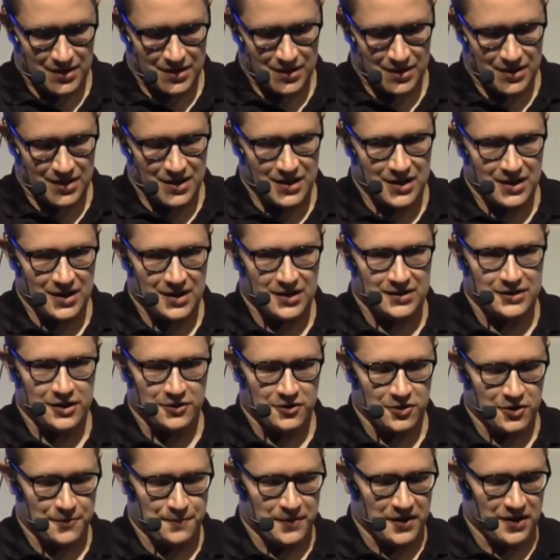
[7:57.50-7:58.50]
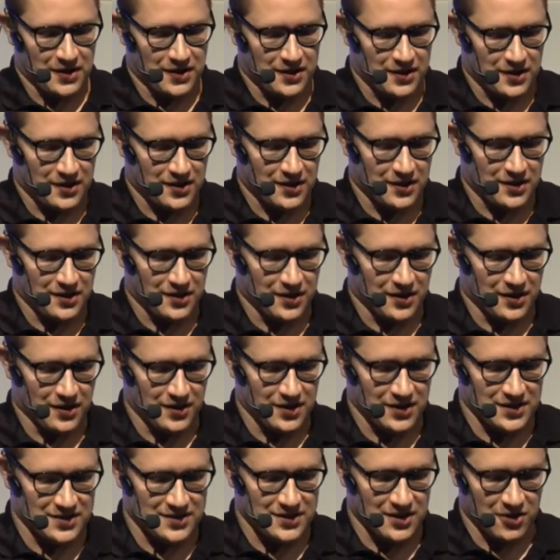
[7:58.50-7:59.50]
And the third part
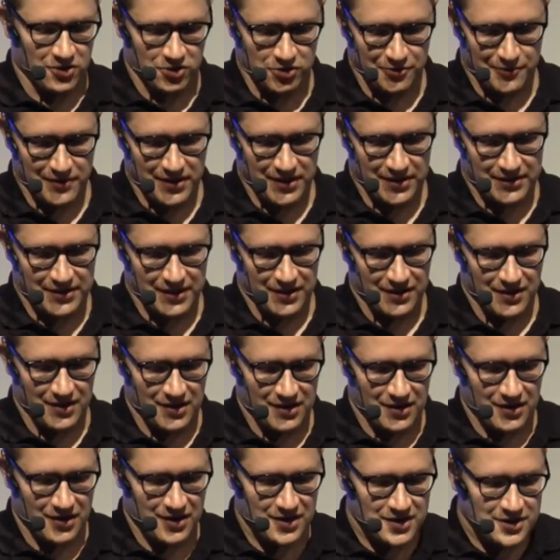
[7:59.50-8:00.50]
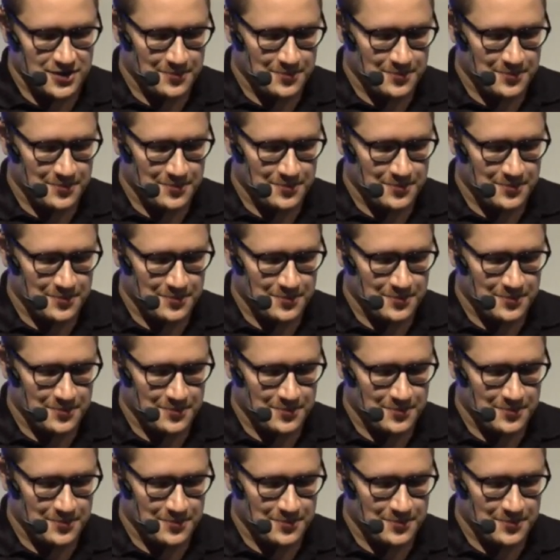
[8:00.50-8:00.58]
is automate and analyze.